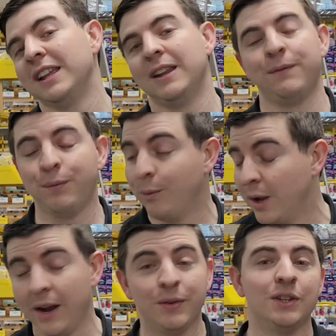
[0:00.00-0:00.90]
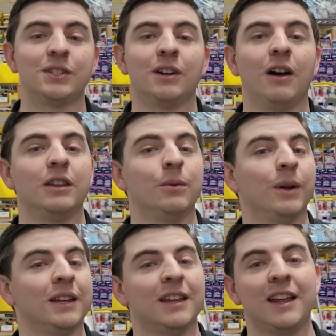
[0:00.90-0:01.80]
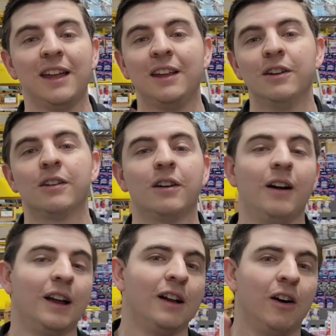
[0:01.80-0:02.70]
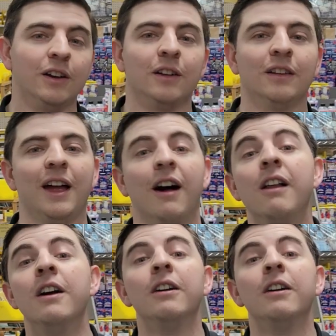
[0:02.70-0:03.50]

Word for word: And if whatever you saw, you want to get it in your car, on your layout,